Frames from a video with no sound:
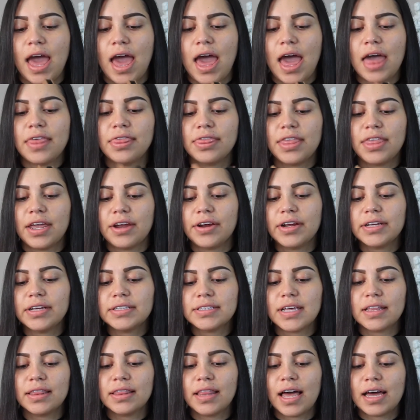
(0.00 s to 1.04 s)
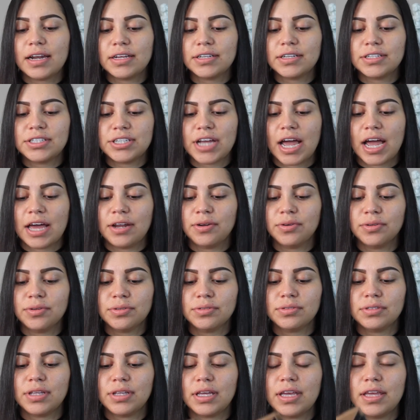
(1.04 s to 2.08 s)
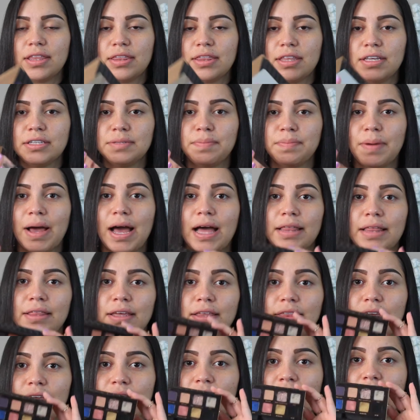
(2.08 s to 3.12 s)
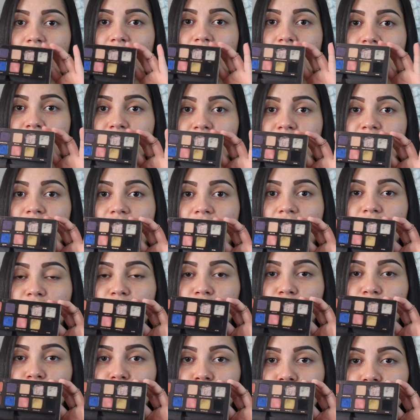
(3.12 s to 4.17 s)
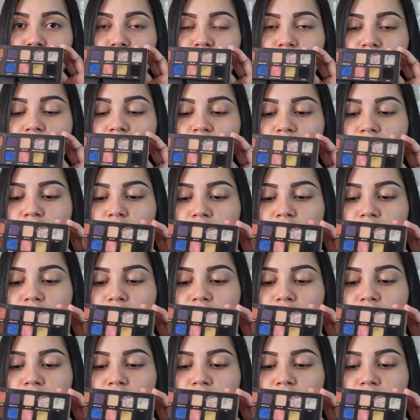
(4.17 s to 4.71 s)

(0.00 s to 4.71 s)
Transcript: and there is a lot of shadows in this palette that I have not used.